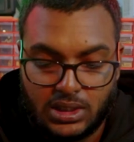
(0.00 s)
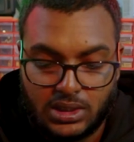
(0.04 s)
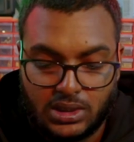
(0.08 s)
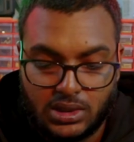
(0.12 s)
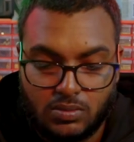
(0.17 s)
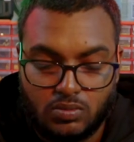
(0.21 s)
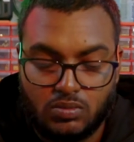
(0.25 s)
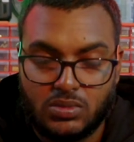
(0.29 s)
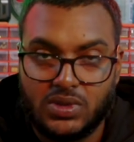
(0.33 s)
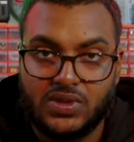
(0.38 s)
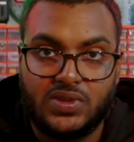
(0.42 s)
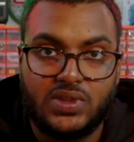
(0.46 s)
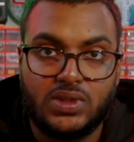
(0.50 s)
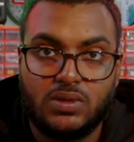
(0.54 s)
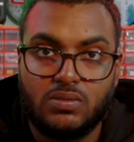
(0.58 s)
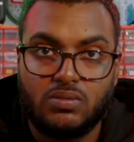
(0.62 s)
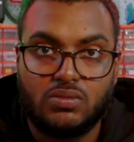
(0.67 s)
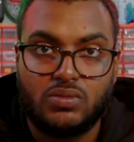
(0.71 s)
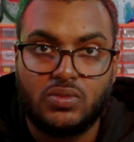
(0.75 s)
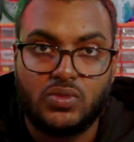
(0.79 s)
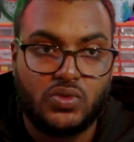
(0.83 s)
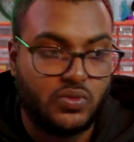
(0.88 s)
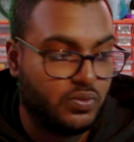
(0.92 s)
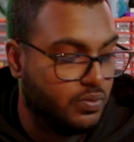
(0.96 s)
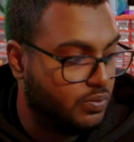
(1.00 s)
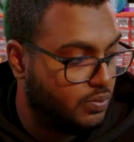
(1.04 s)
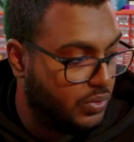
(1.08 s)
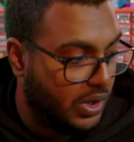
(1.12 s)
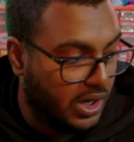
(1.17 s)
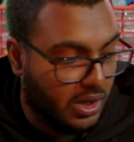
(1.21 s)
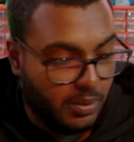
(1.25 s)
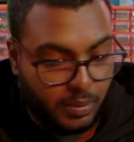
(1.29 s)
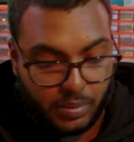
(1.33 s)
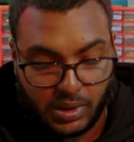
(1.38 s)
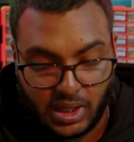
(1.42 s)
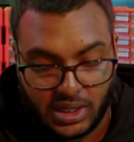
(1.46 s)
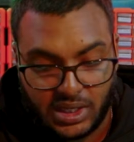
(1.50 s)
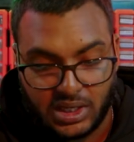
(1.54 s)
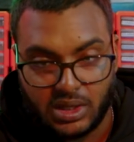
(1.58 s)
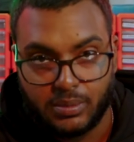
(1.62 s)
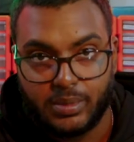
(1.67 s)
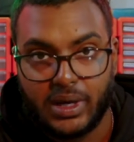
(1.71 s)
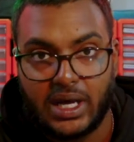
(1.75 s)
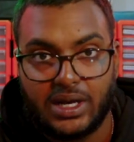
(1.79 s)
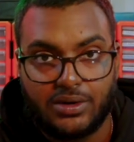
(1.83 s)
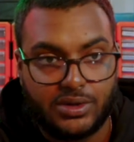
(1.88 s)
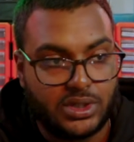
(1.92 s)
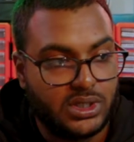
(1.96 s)
And that's it. Ready to plug in a
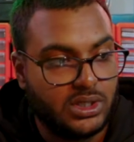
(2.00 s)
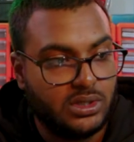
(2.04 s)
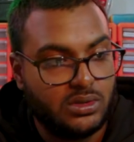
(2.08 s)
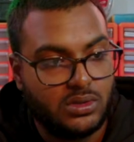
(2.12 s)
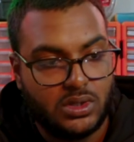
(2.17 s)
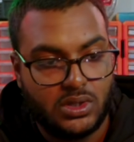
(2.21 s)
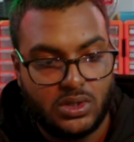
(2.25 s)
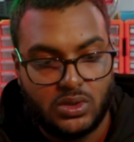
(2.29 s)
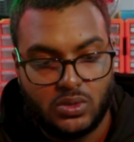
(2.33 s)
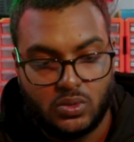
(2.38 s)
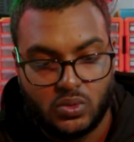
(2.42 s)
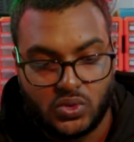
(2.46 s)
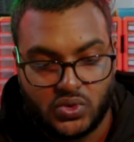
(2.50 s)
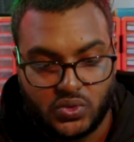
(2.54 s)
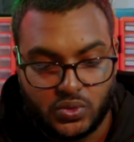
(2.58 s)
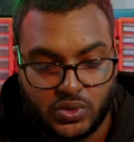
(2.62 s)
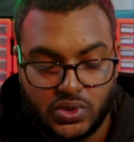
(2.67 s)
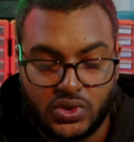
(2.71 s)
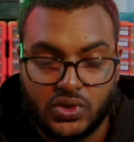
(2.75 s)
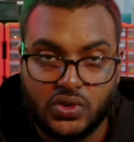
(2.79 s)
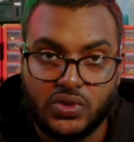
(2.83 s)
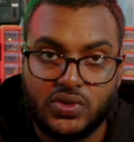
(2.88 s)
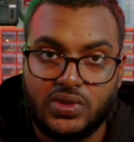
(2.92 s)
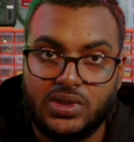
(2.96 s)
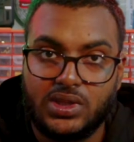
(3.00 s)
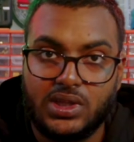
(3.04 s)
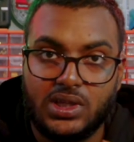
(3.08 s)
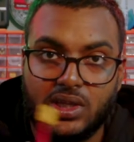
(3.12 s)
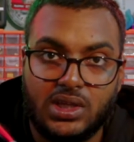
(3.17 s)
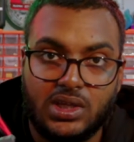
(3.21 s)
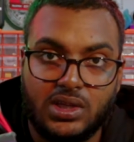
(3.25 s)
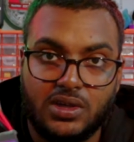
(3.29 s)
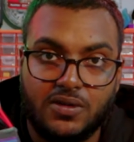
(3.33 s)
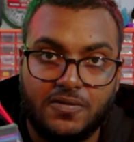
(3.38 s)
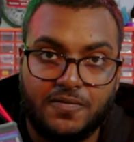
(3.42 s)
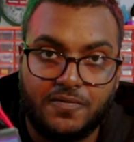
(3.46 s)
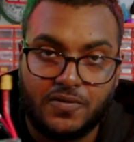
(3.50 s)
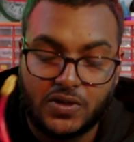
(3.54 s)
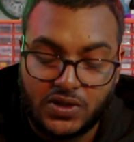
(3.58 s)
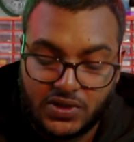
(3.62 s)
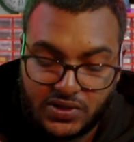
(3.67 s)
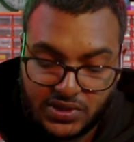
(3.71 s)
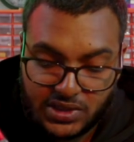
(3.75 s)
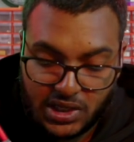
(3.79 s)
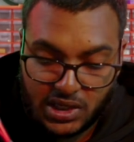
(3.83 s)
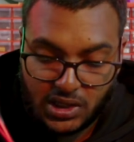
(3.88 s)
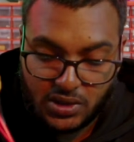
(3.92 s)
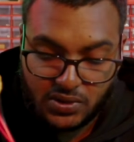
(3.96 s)
battery, which will use the
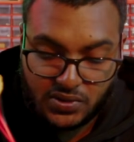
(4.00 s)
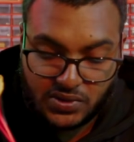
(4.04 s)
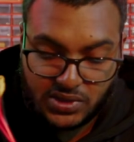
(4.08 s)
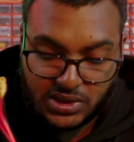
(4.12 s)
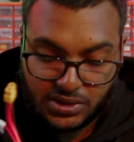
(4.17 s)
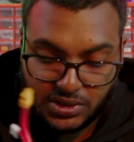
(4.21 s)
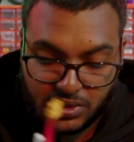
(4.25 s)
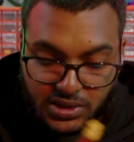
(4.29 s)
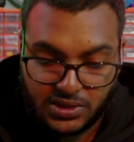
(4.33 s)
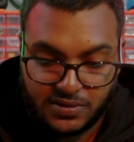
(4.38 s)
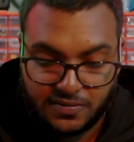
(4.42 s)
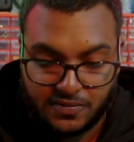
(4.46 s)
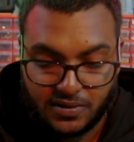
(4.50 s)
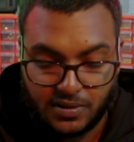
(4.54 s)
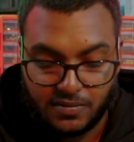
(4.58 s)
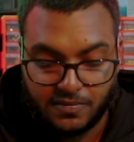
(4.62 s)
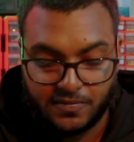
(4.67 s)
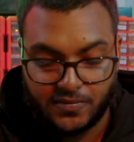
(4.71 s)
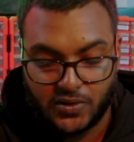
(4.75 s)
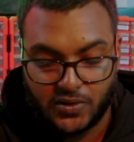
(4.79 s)
Freestyle series from